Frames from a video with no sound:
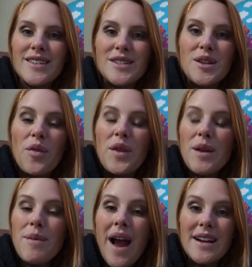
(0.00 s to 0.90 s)
So
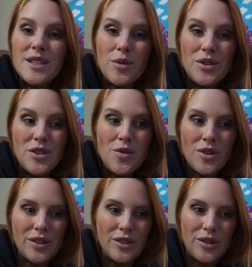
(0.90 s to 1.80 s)
think back to when you
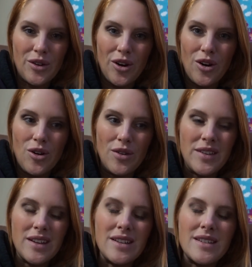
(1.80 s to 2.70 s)
were a little girl and
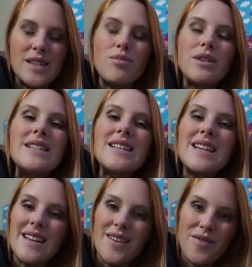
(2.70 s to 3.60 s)
the
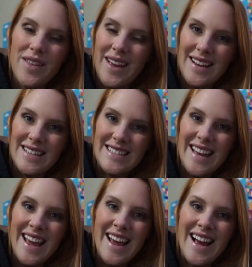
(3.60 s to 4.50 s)
simplicity of things
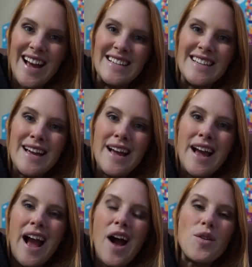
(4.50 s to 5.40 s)
and
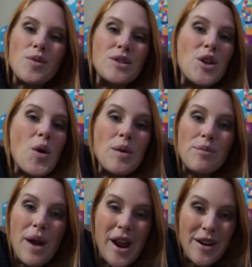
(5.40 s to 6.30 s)
how there was no
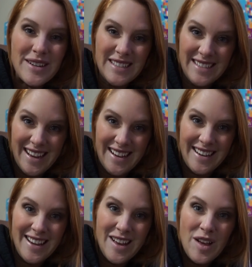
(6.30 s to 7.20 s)

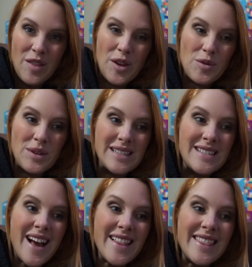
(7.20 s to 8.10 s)
comparison. There was
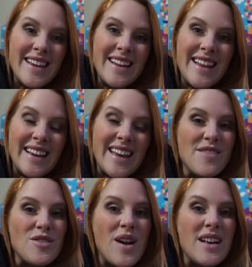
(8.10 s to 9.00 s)
nothing that
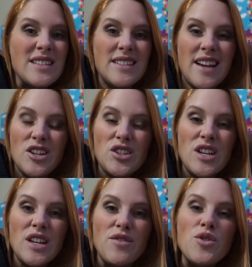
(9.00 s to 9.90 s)
gave you
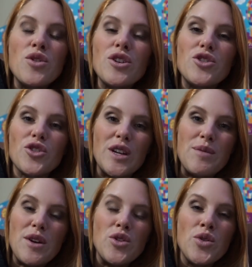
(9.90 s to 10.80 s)
hesitation. If you could
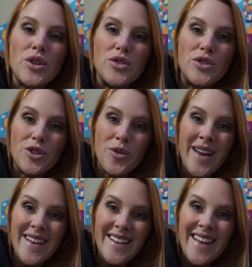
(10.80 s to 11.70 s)
dream it, you could do
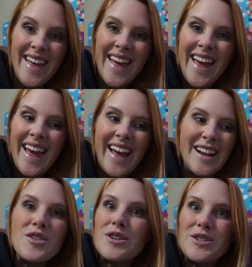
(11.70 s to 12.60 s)
it.
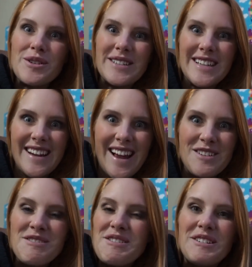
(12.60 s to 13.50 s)
And you could do it today.
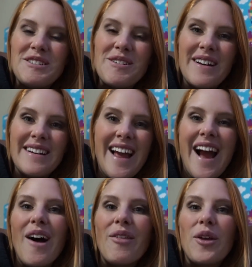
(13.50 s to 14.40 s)
You could do it now.